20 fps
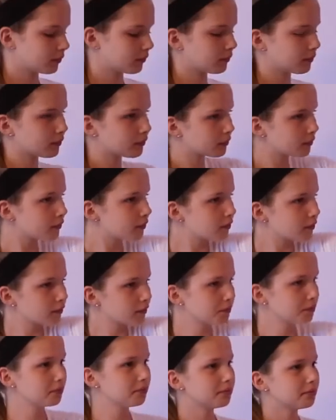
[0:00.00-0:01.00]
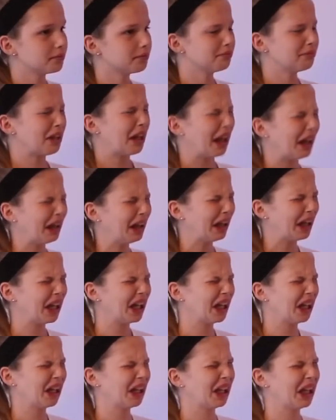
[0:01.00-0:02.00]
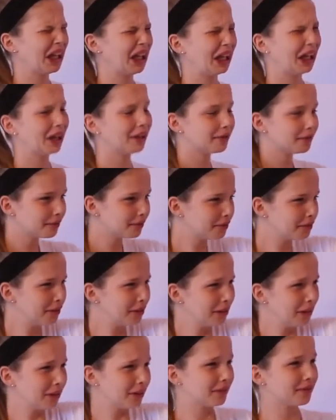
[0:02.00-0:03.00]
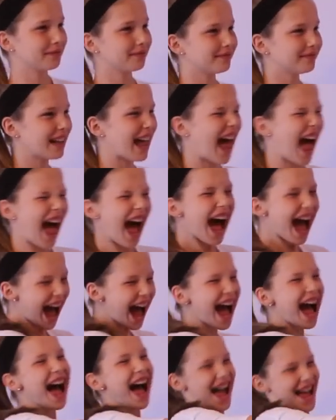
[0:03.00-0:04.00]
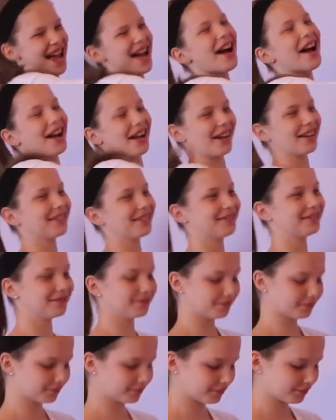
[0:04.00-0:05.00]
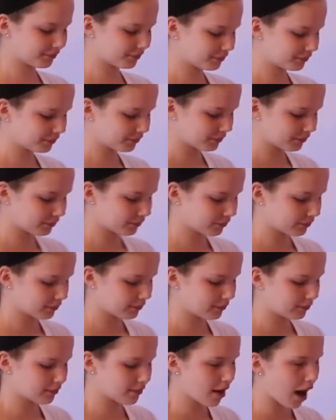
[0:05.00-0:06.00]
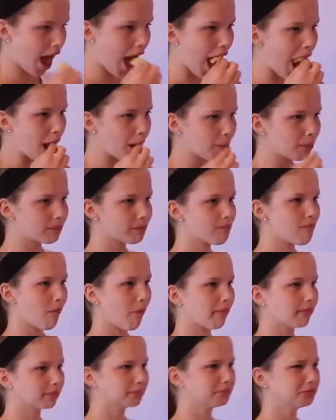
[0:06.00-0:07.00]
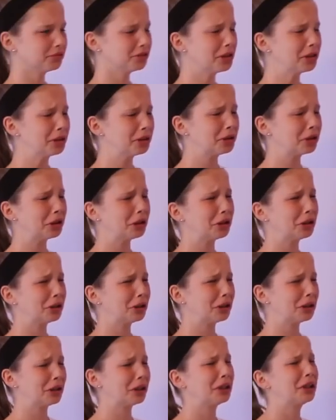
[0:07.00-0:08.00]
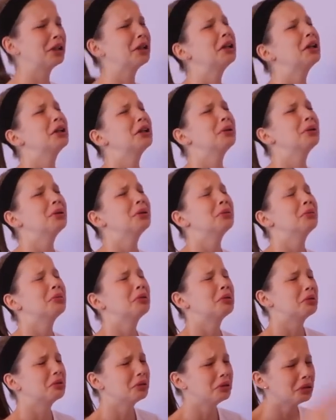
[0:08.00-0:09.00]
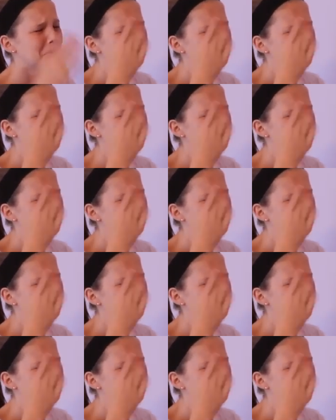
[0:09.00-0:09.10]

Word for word: anyways, going back to the High School Musical, there are some scenes in there that seriously make me cry, others that make me laugh. I don't know, I have a lot of different mixed emotions about High School